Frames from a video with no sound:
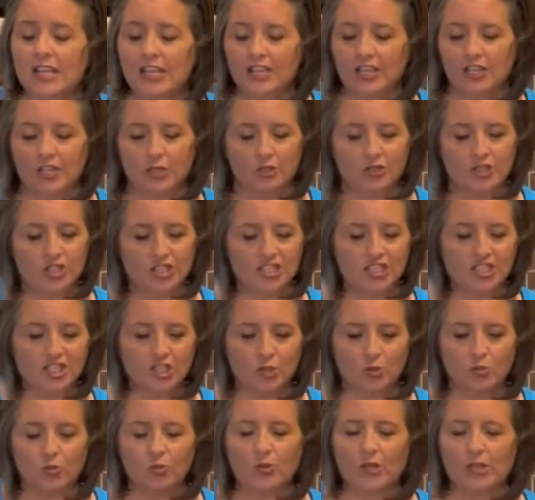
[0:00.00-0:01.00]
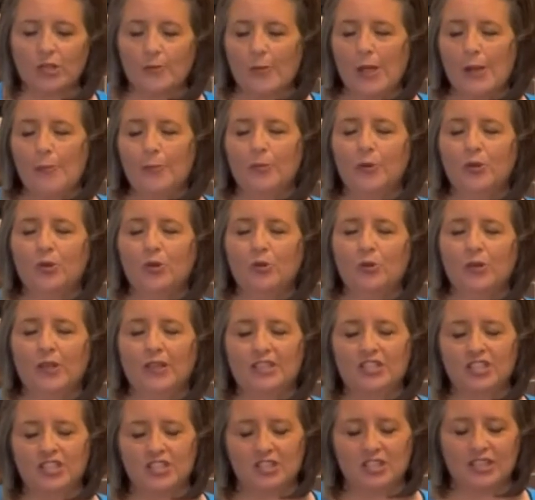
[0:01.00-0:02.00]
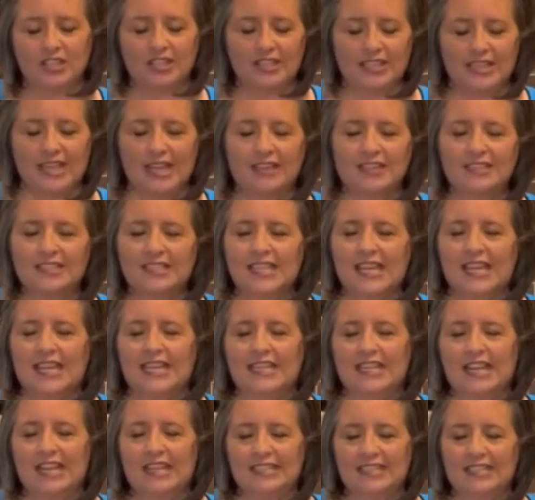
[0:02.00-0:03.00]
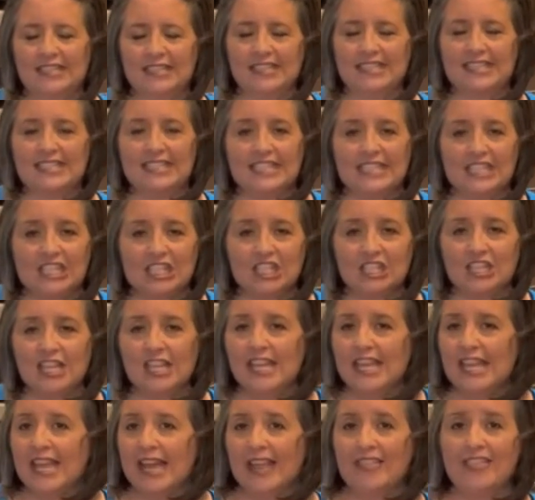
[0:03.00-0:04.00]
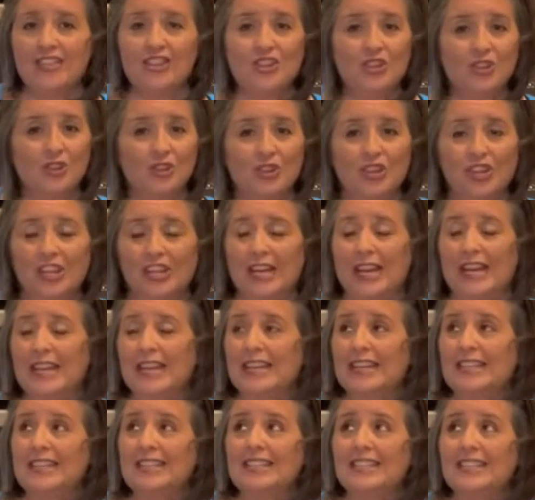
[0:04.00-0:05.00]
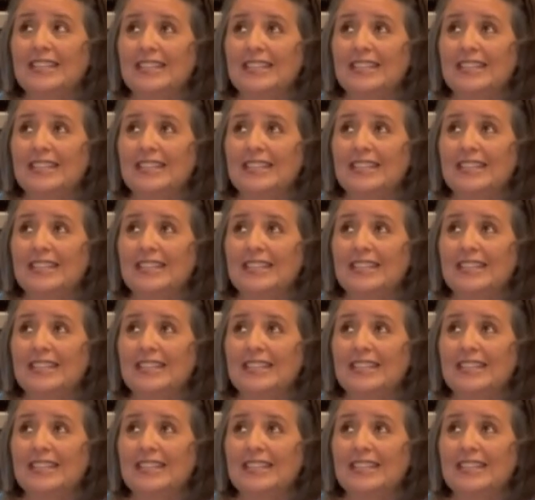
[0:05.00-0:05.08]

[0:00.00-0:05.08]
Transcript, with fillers: you know, just to grill them up real quick, just get the outside nice and seared, and then you're good. And it's the